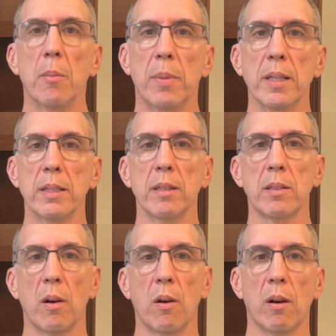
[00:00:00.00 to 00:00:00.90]
Buses
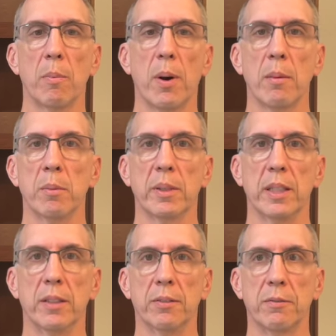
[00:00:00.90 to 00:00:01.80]
are probably
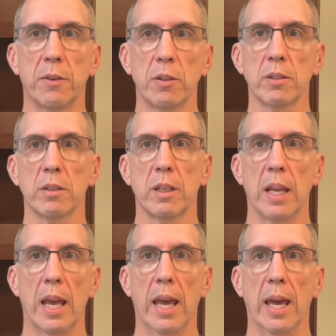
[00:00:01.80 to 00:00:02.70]
the first
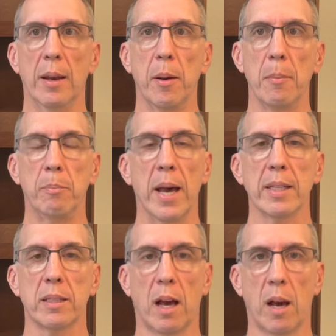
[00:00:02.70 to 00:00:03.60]
and
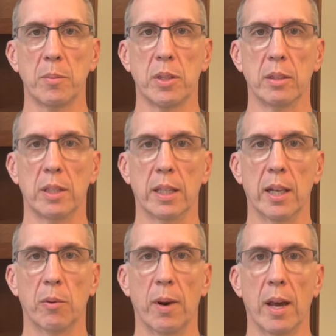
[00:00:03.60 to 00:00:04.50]
best option to
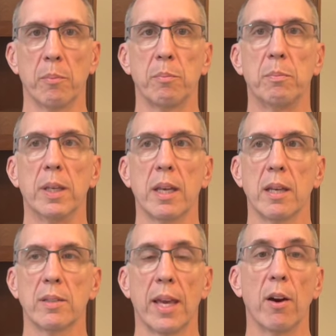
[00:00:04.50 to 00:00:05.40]
get around
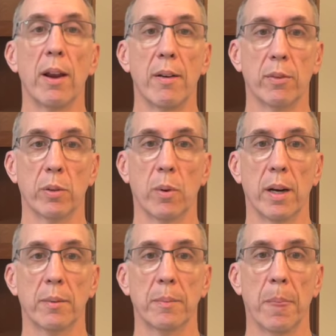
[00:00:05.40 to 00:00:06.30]
because they are everywhere.